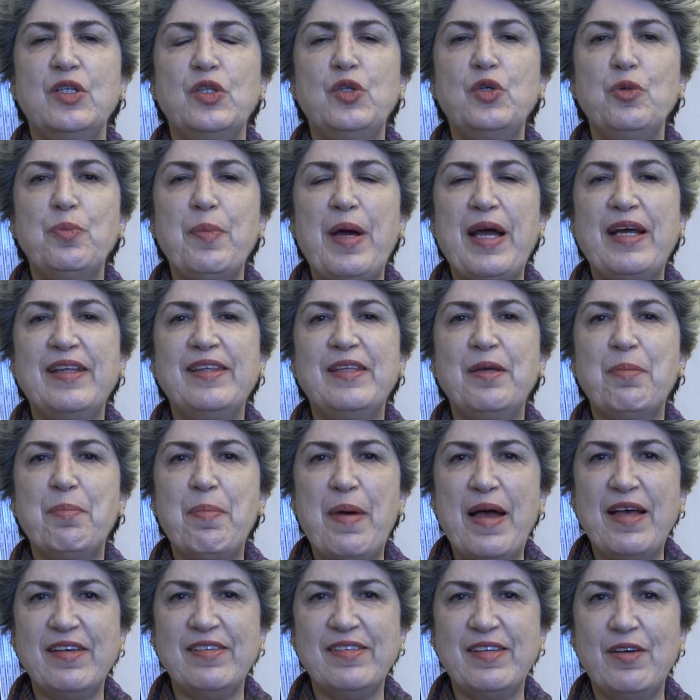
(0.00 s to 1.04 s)
to make the
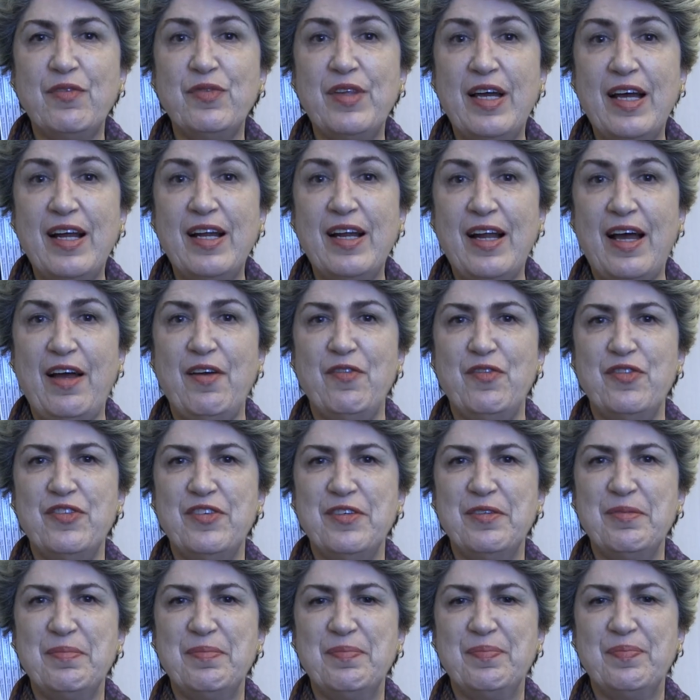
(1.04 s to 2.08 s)
best of their
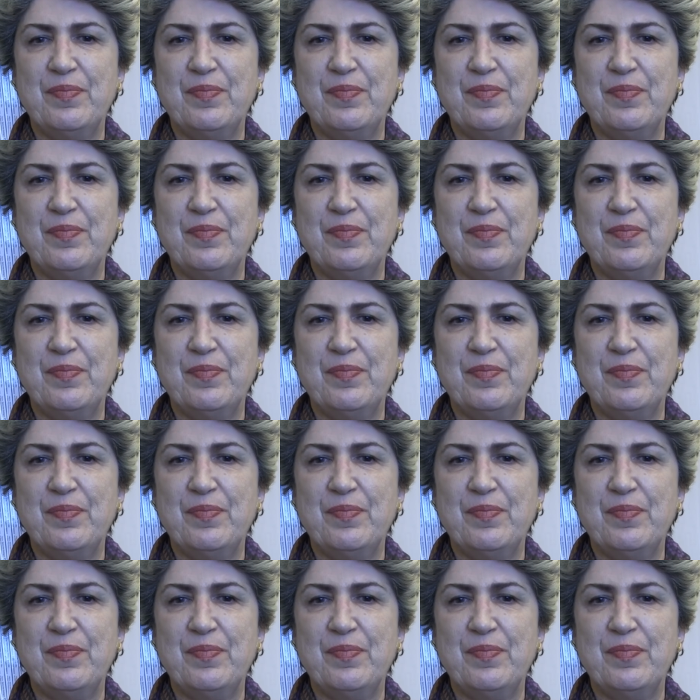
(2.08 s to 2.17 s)
lives.